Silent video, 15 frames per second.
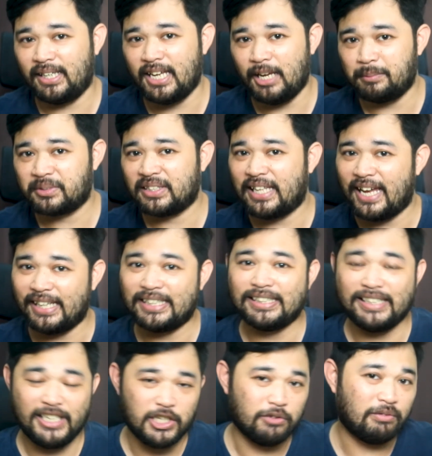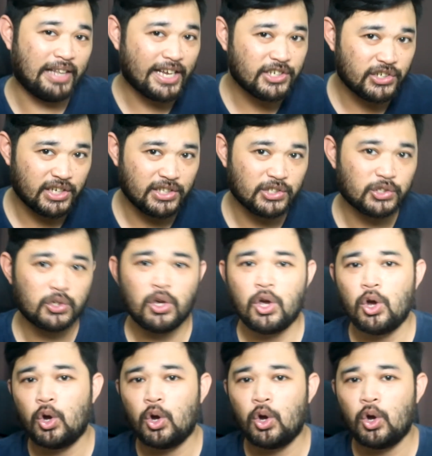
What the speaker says: games like League of Legends,